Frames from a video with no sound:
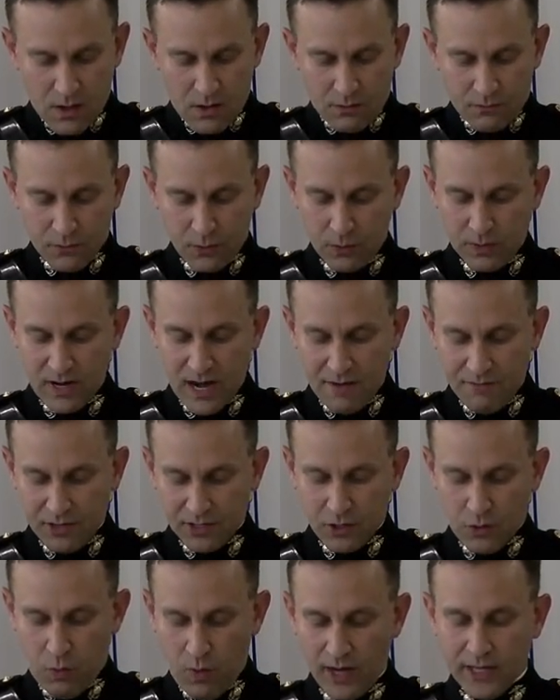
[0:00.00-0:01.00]
For we're never
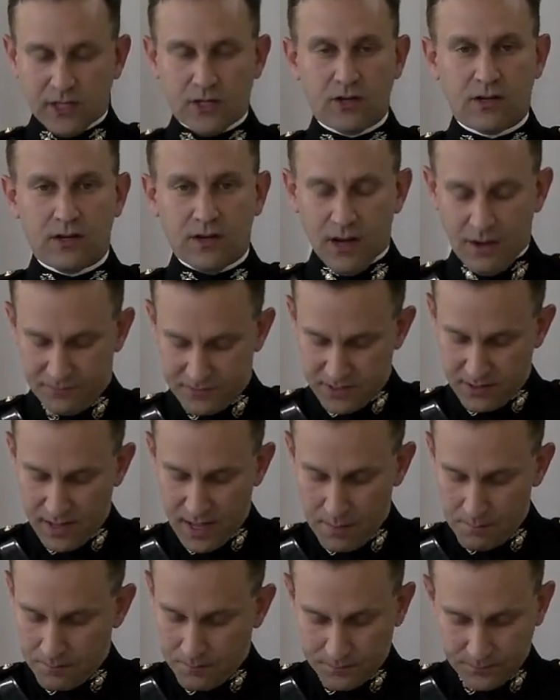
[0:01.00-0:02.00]
quite good enough to
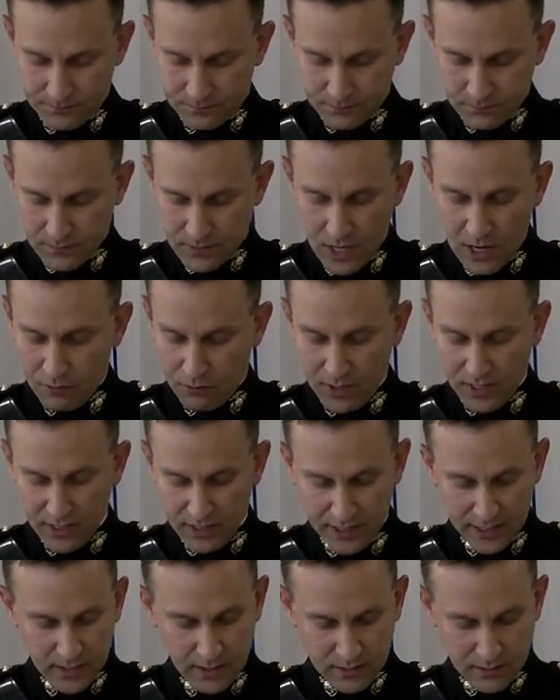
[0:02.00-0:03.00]
them. Not
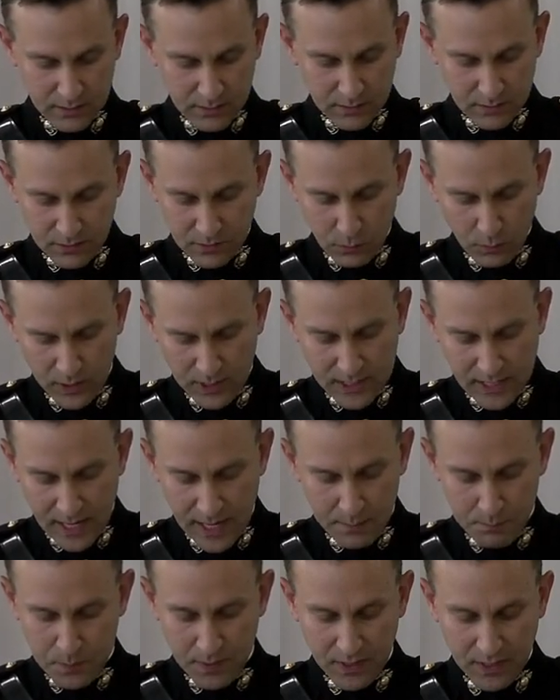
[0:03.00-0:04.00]
really. We
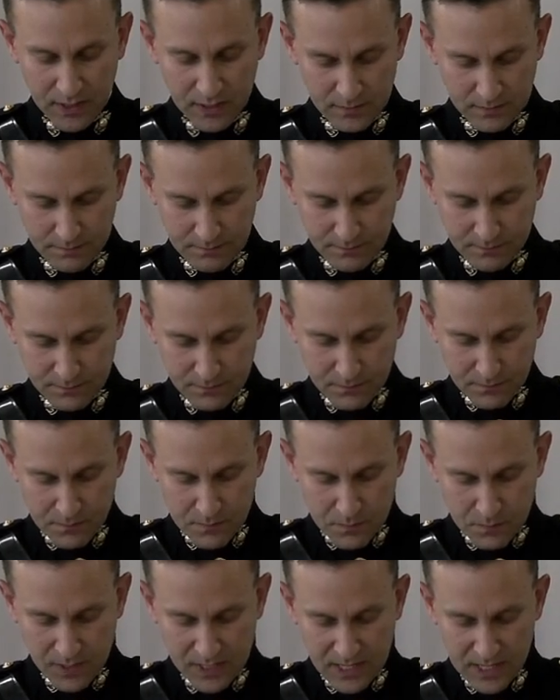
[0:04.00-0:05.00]
can't be.
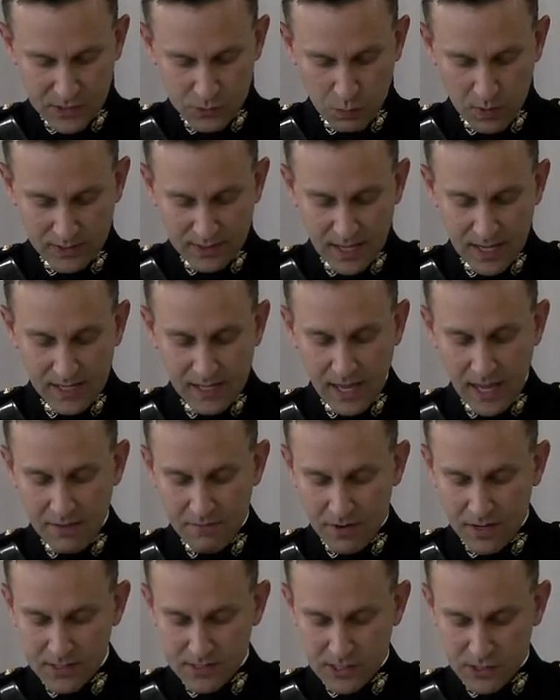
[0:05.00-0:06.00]
Because what they gave
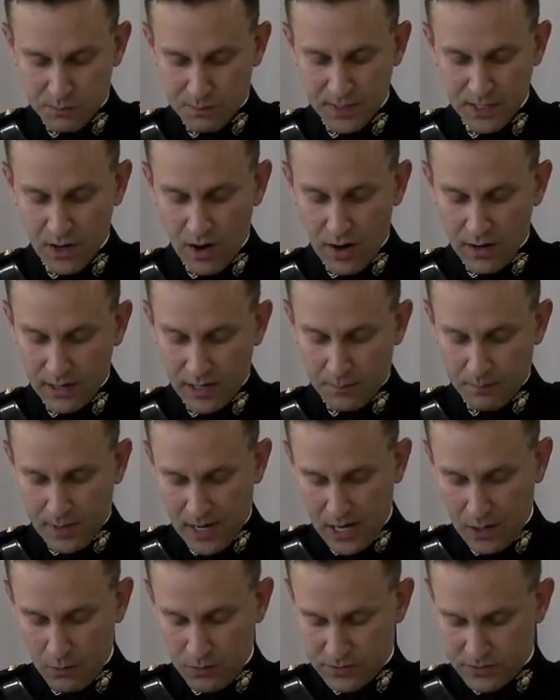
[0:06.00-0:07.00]
us is beyond our
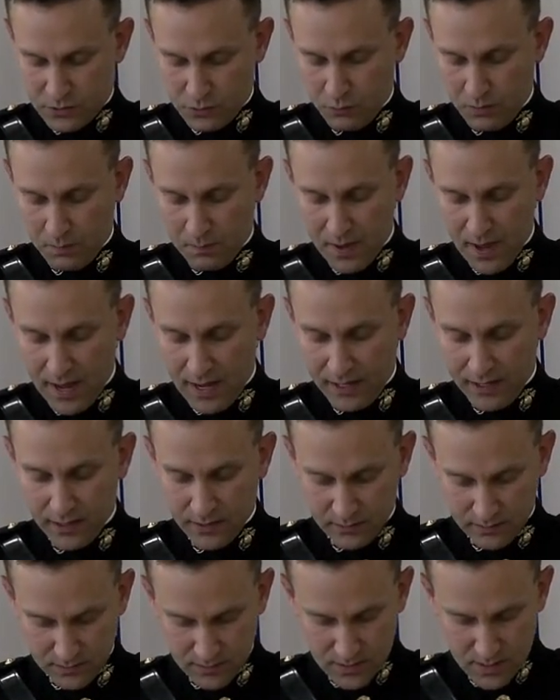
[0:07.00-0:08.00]
powers to repay.
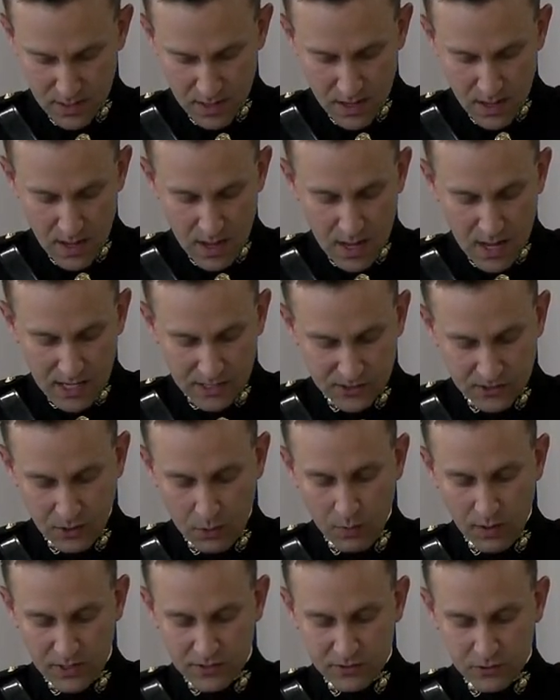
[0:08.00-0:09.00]
And so
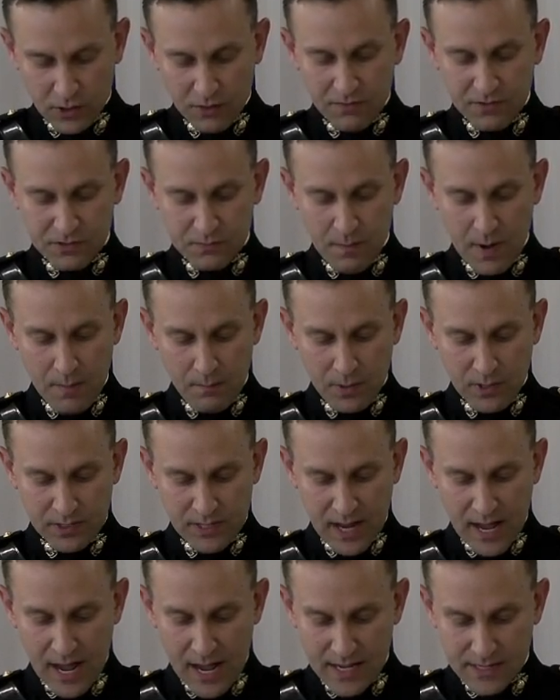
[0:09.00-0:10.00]
when a service member
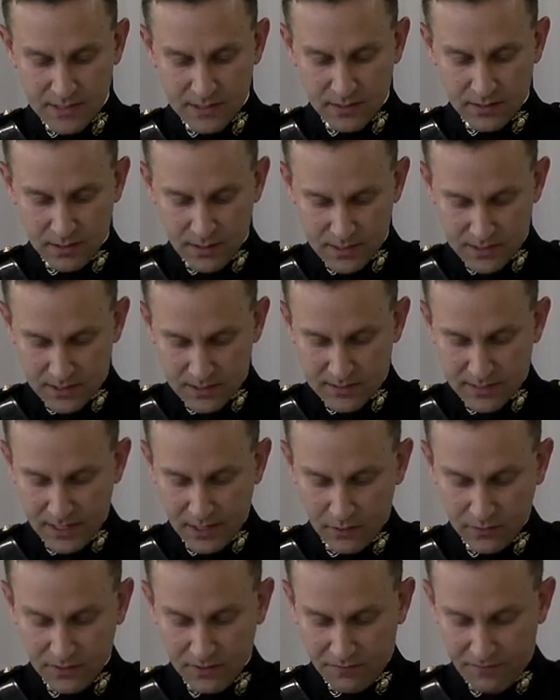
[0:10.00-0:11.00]
dies, it's a
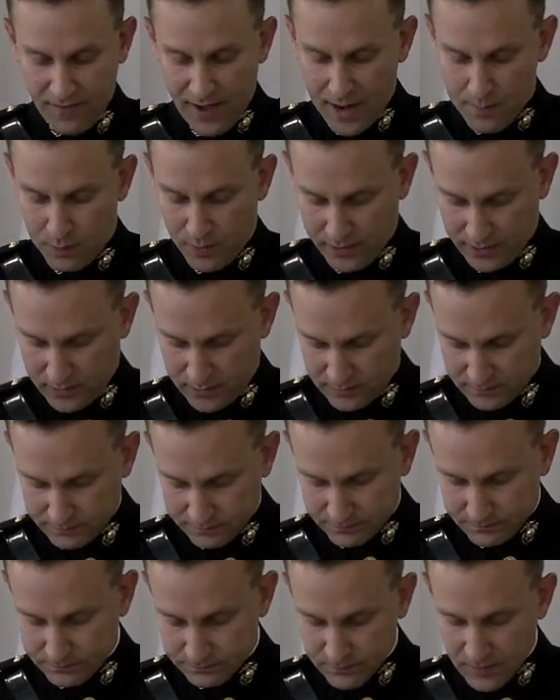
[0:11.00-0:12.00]
tear in the fabric,
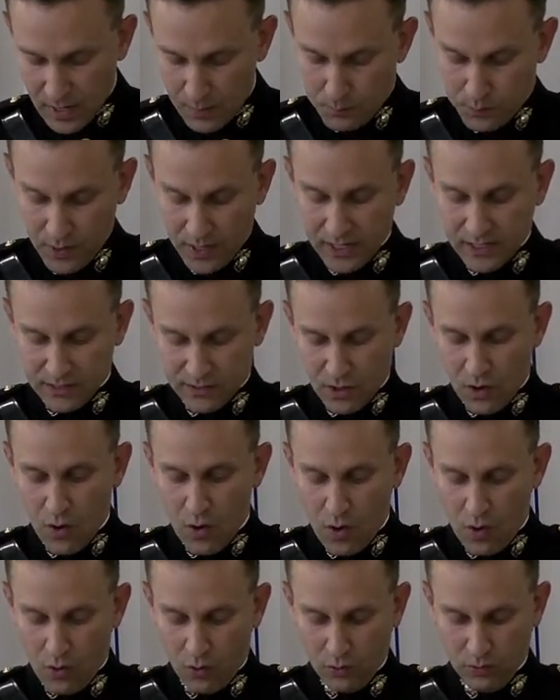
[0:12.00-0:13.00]
a break in the
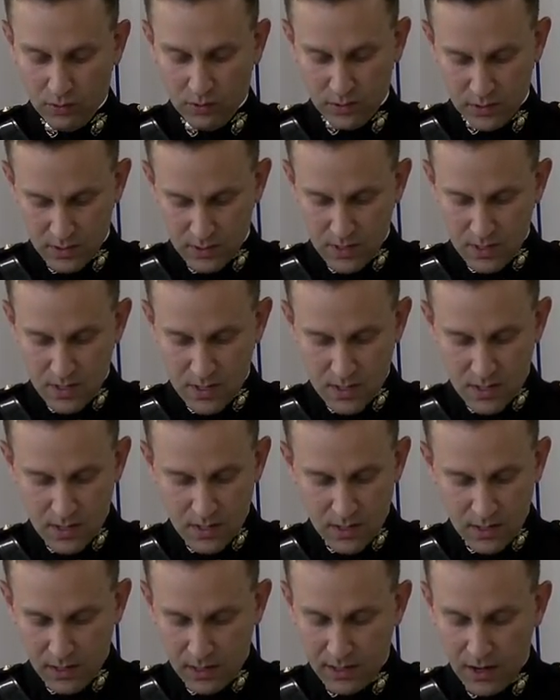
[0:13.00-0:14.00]
whole,
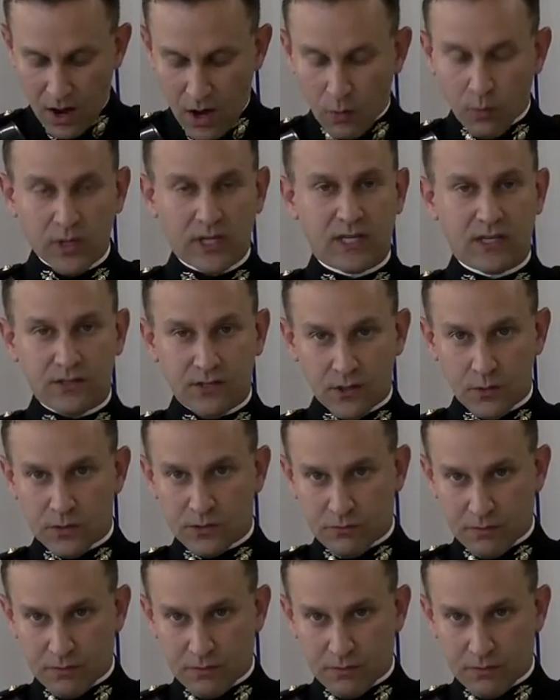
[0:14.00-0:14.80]
and all we can do is